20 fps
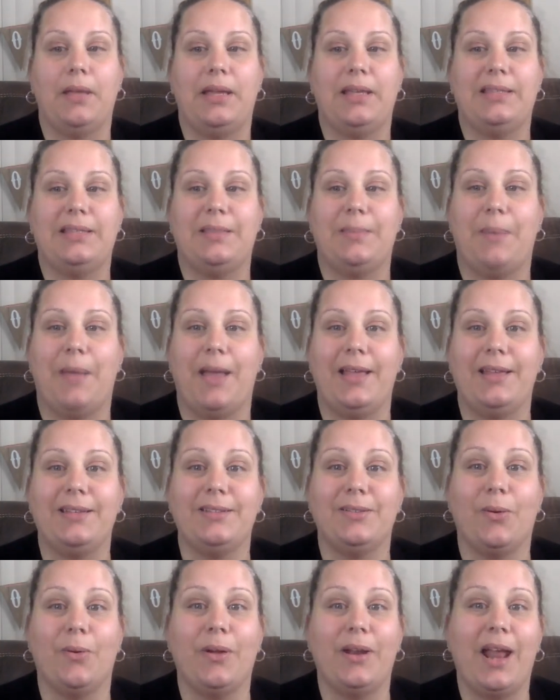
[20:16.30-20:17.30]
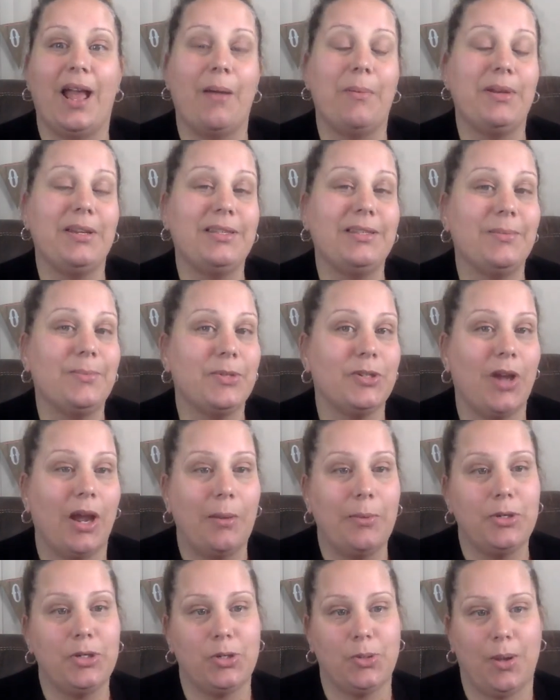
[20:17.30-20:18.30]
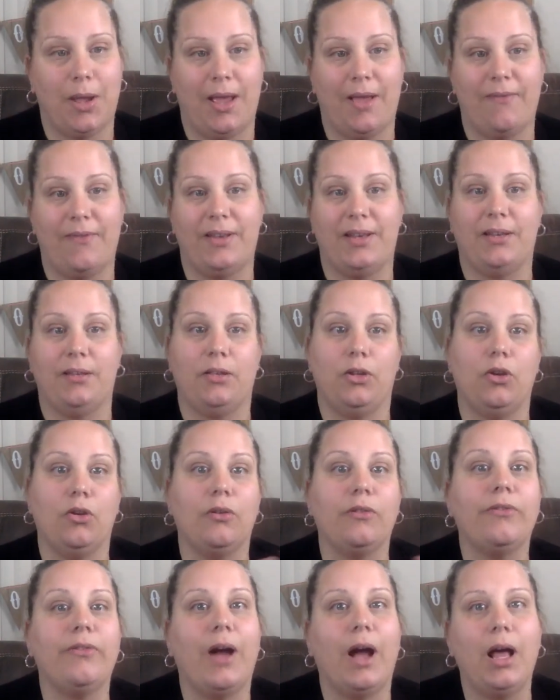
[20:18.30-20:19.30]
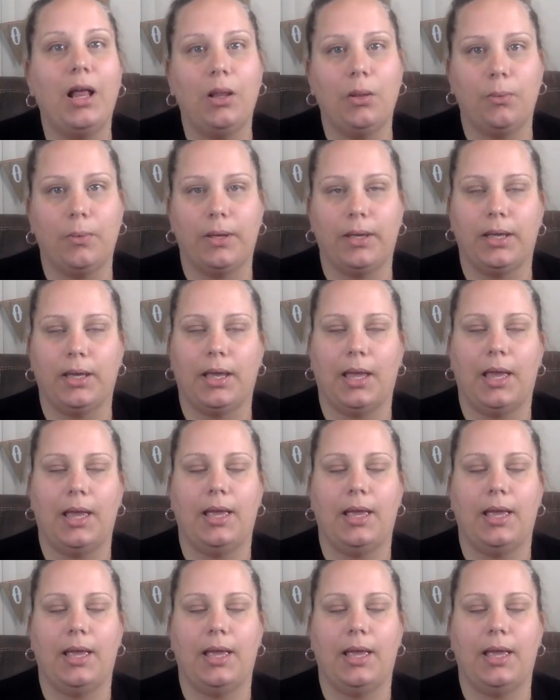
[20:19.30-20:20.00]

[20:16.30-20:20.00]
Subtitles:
Depends on how many subscribers you have and your following.